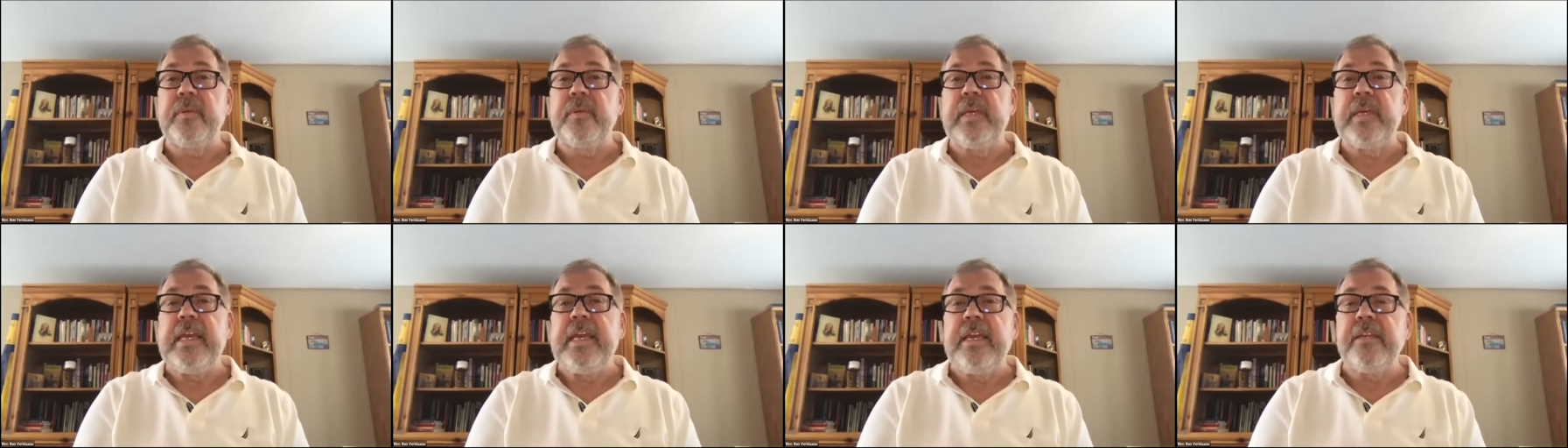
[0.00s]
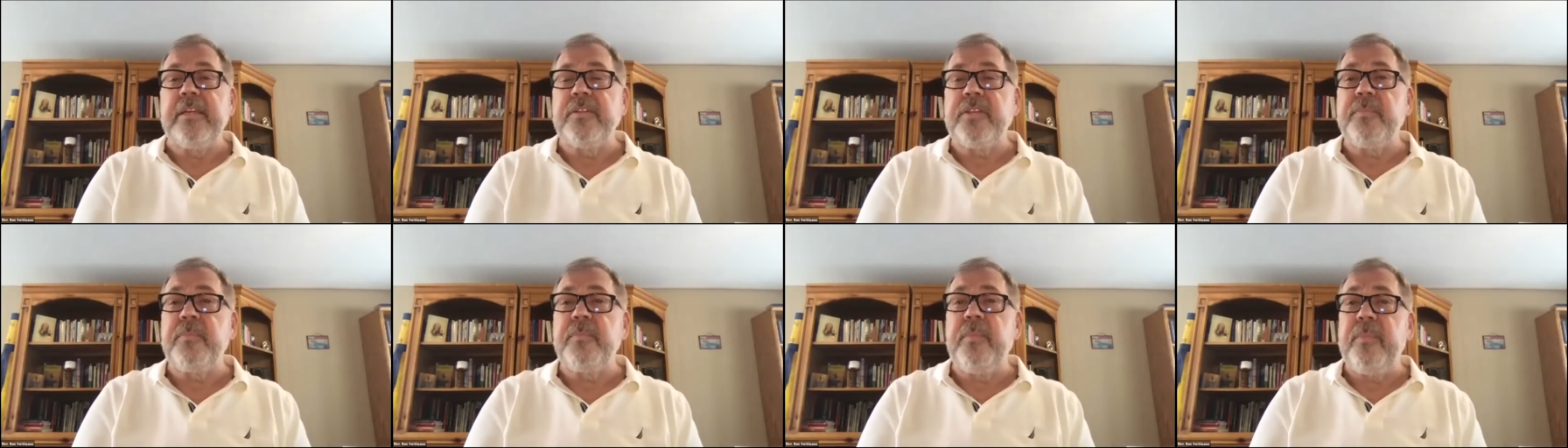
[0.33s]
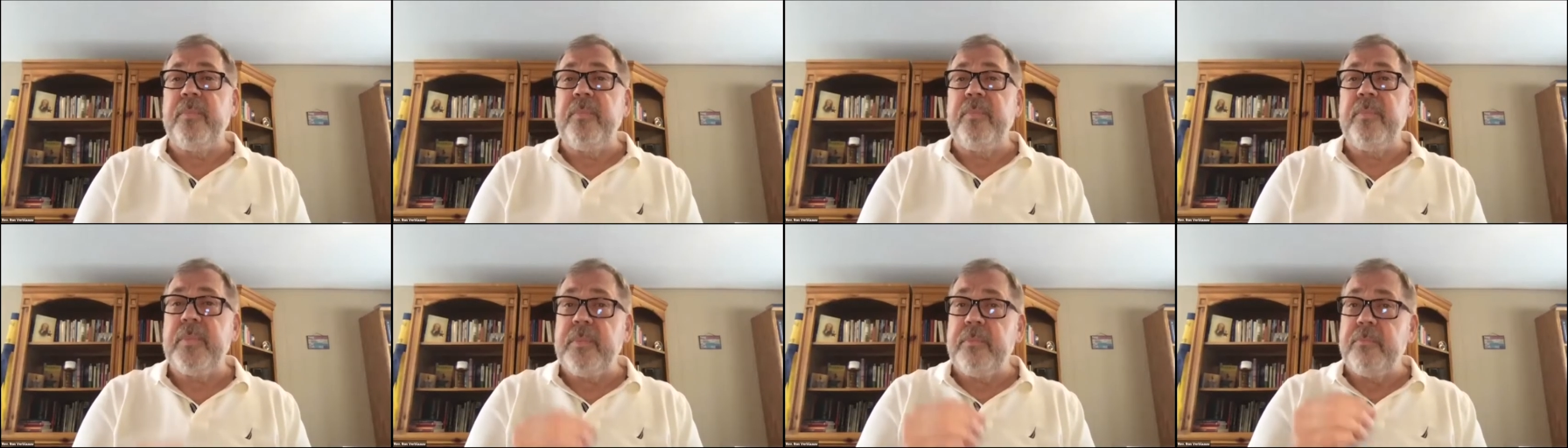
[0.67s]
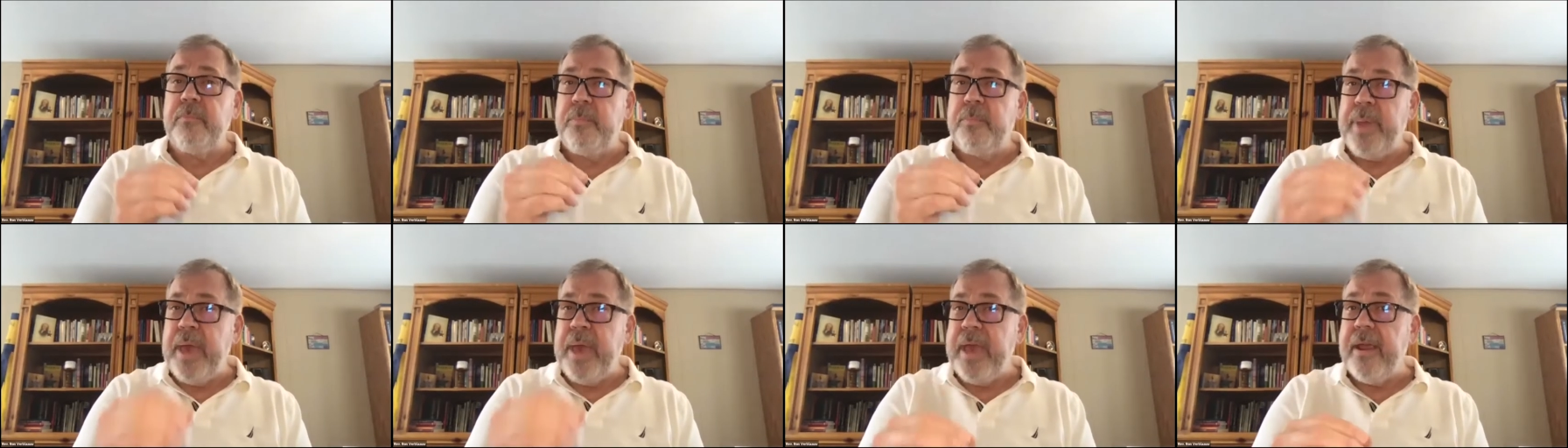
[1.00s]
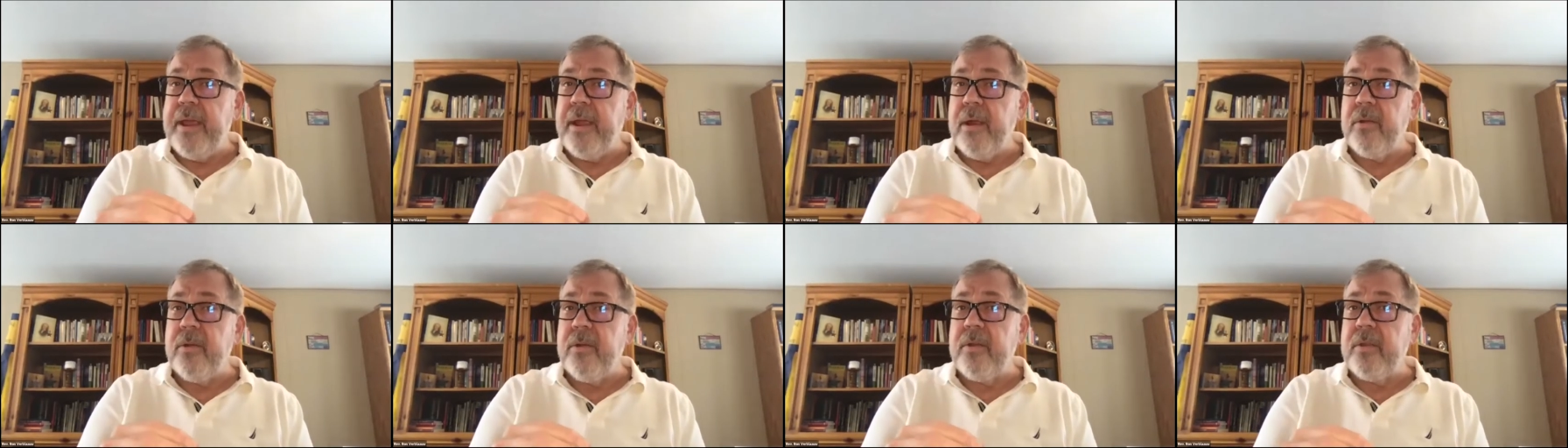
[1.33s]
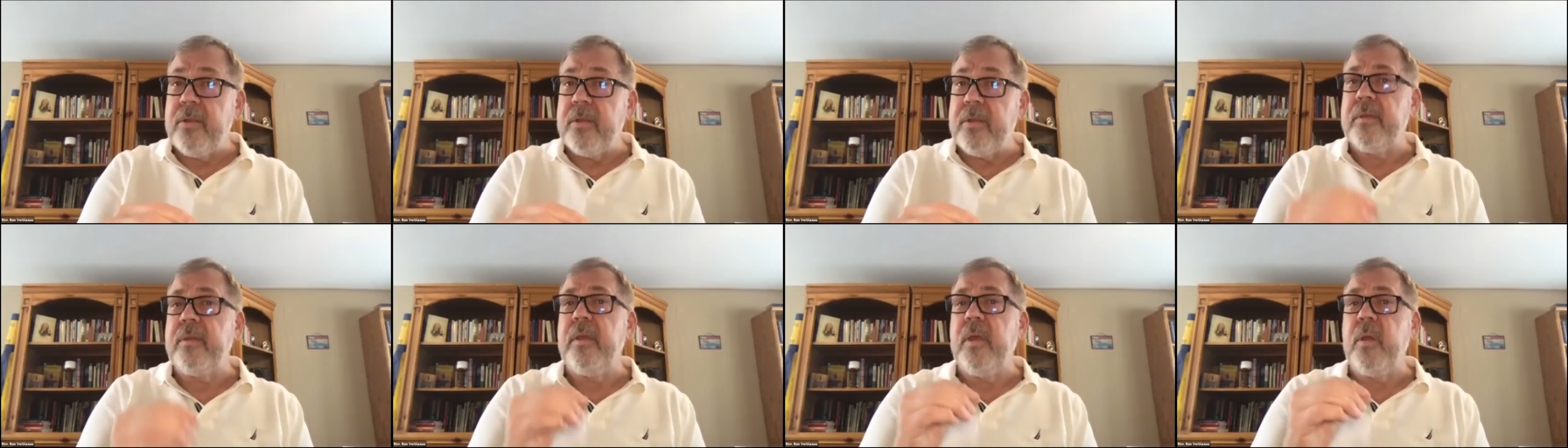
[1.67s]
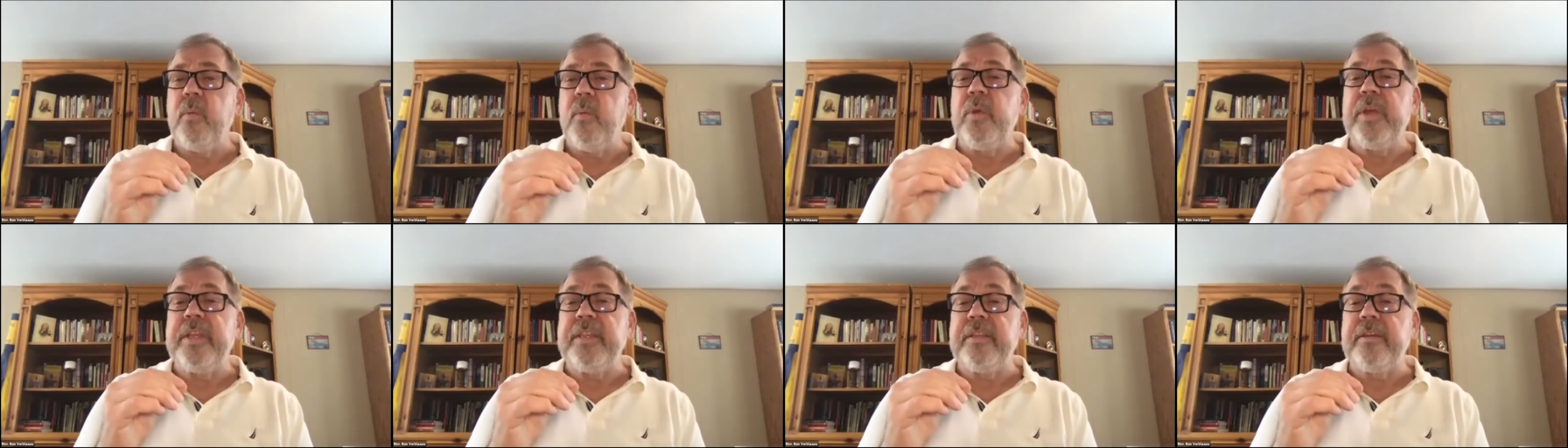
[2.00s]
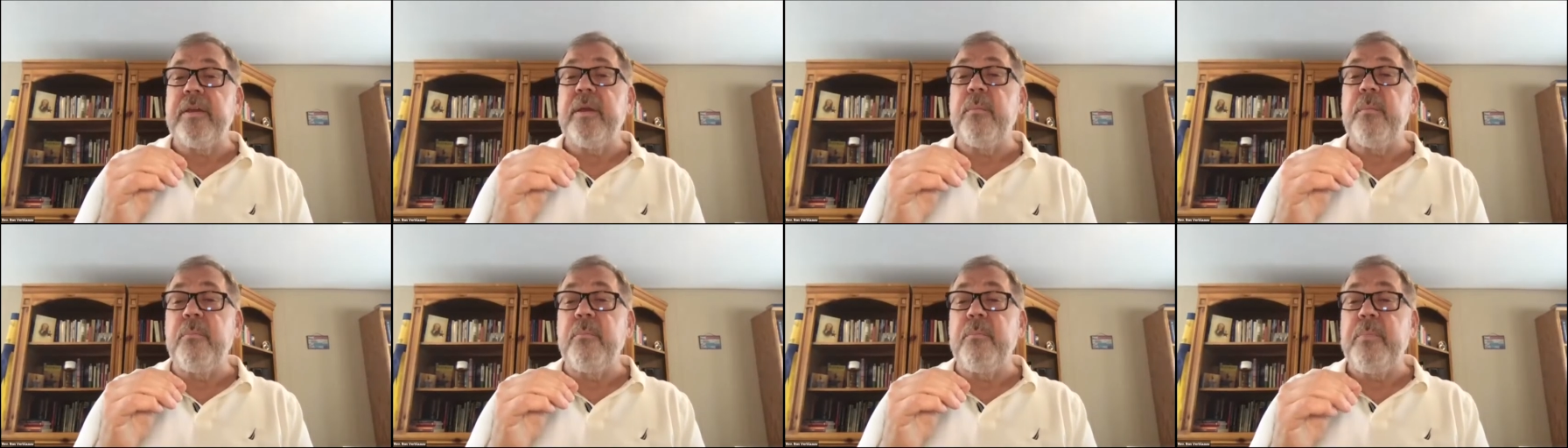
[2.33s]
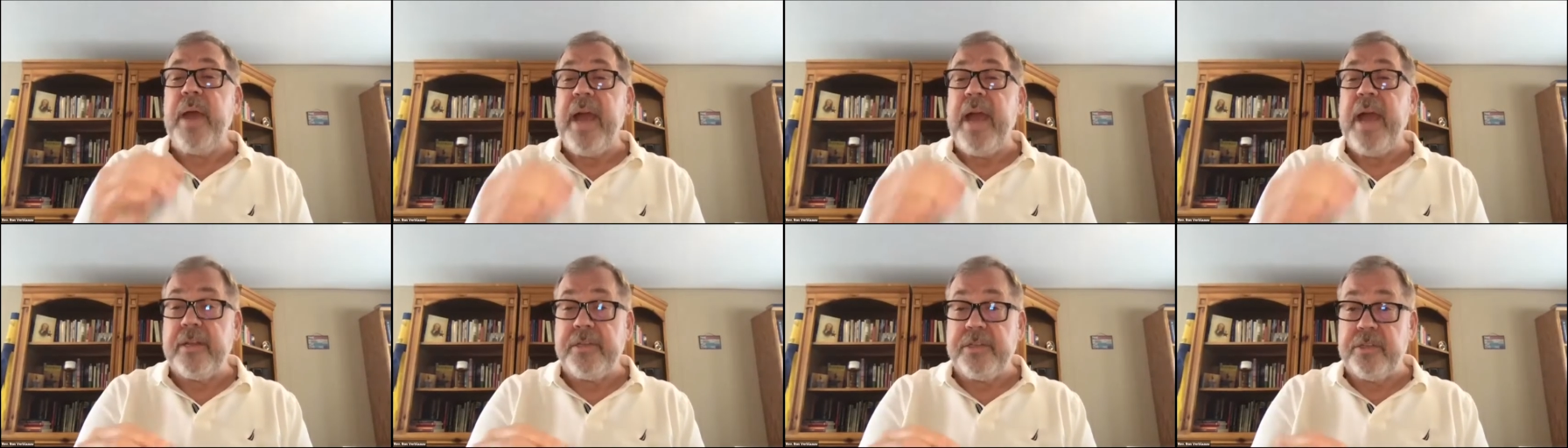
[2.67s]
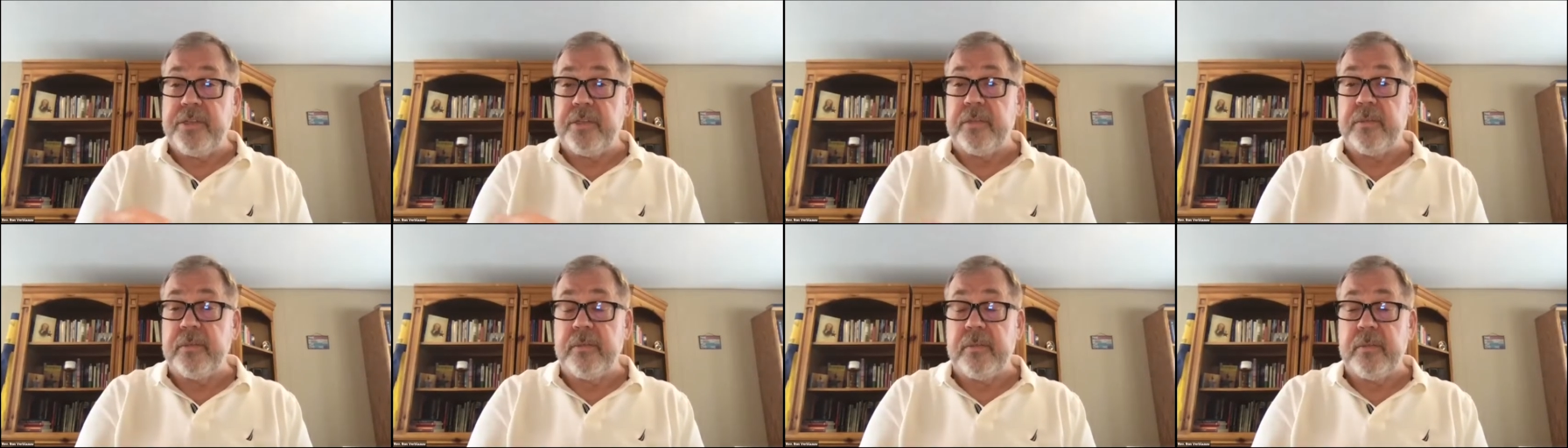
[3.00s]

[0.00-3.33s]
is paired with compassion.